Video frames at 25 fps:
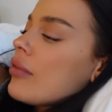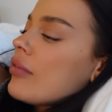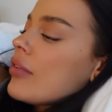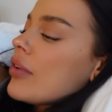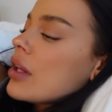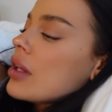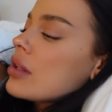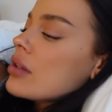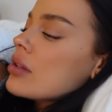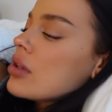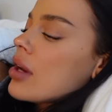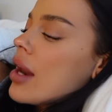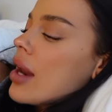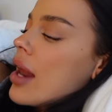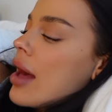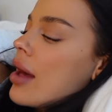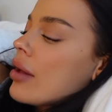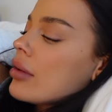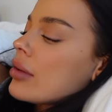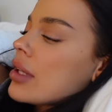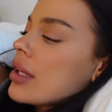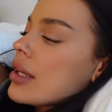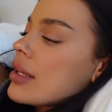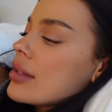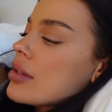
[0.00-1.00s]
feel as
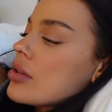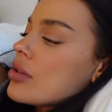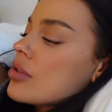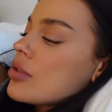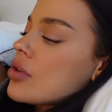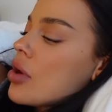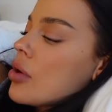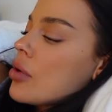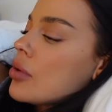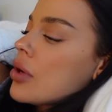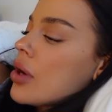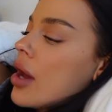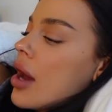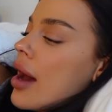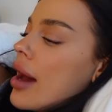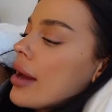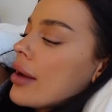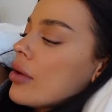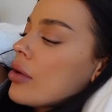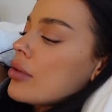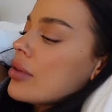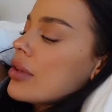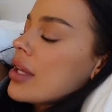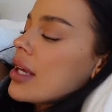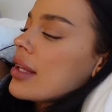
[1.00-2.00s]
unhealthy as a soda. I
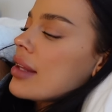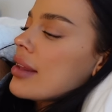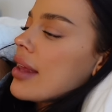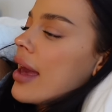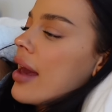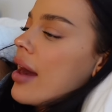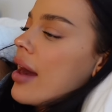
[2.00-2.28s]
don't think they